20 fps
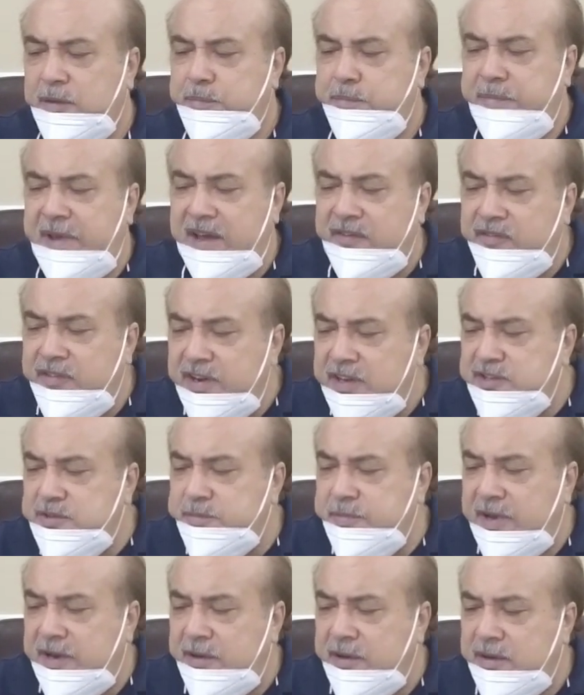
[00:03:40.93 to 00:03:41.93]
The
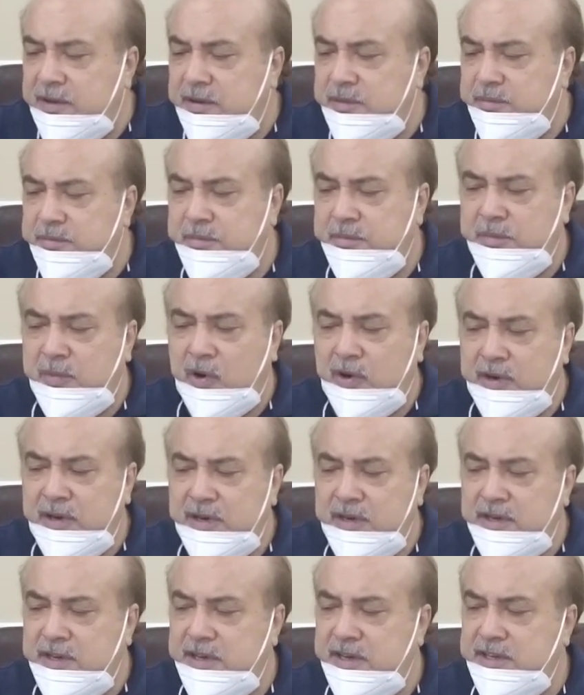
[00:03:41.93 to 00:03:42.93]
Beveridge
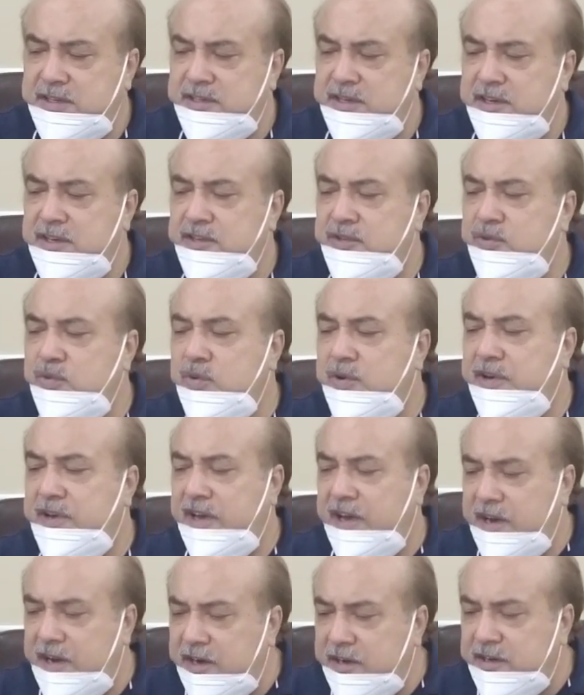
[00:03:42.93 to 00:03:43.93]
model is in
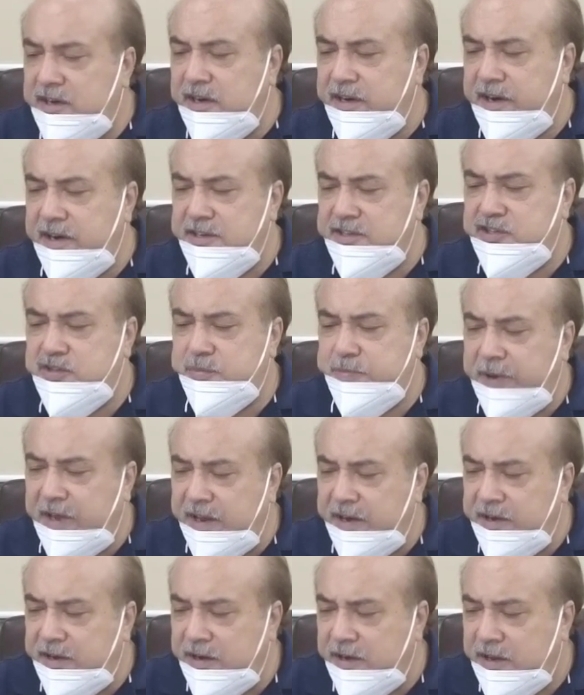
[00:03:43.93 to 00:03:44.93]
UK, Italy and
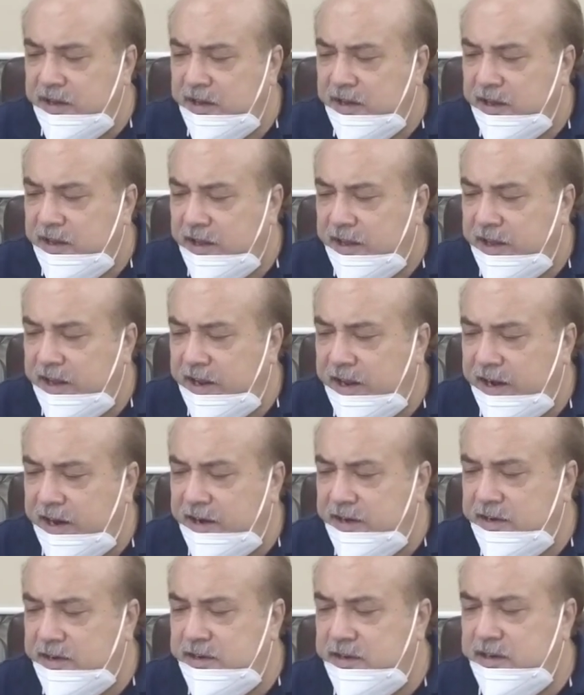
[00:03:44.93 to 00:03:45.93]
Spain,
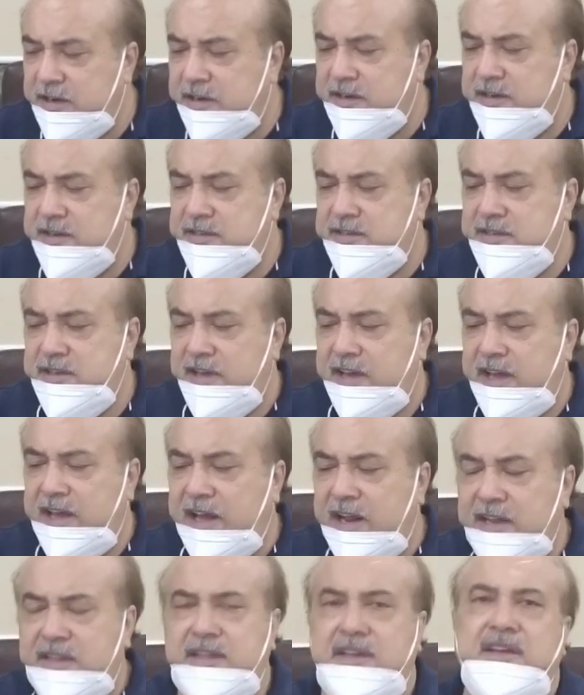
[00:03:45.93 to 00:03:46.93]
and it is the
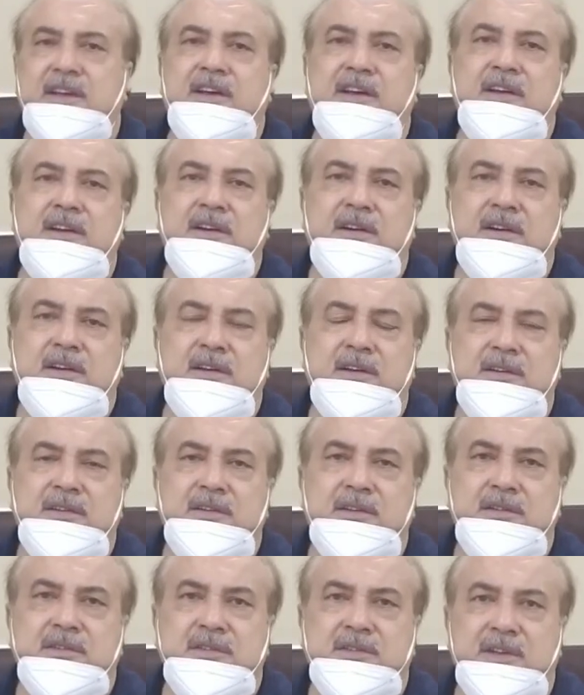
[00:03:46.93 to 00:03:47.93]
healthcare
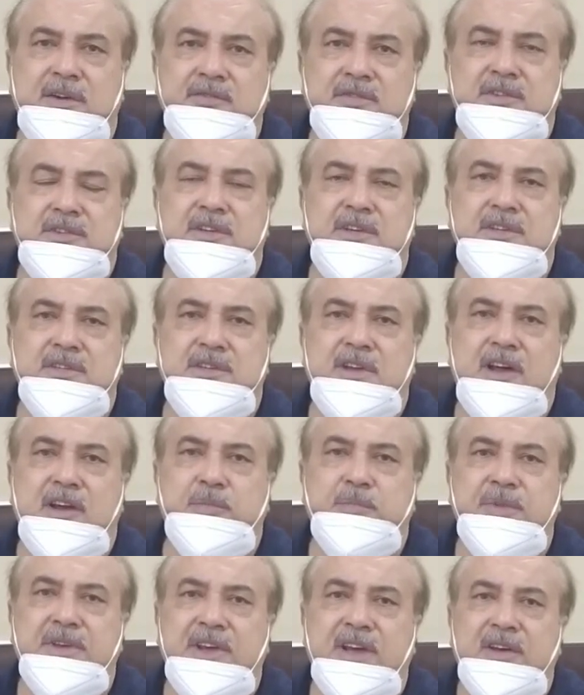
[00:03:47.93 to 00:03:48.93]
services
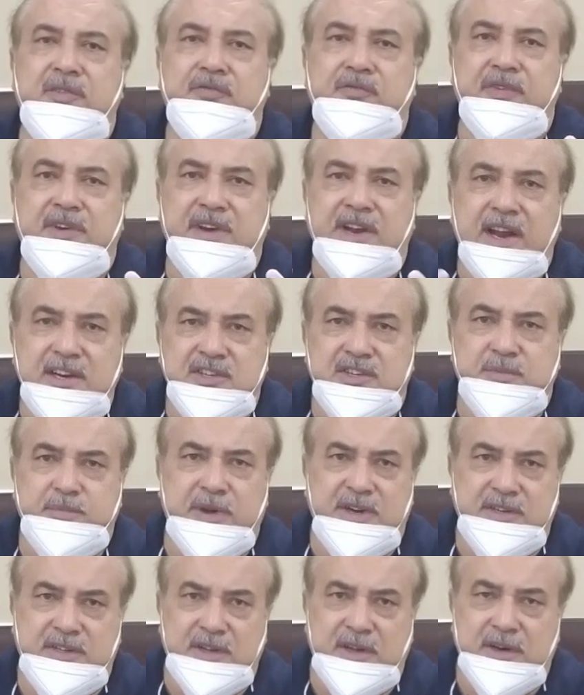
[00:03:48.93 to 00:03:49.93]
are being
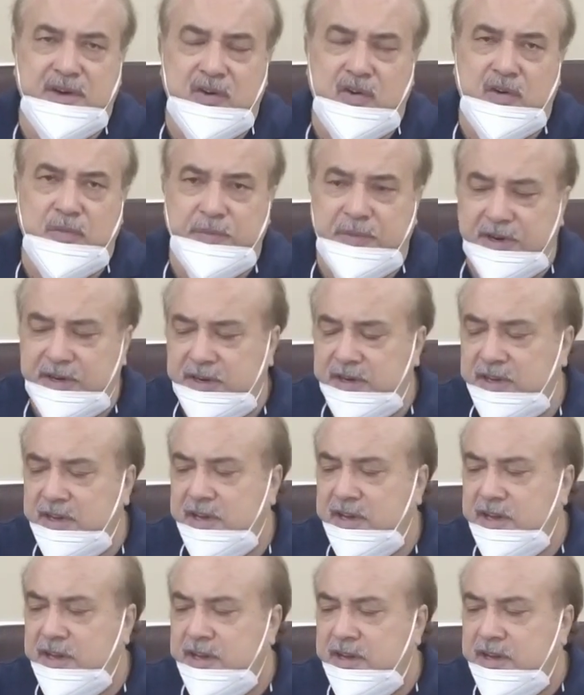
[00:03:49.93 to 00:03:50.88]
financed by the government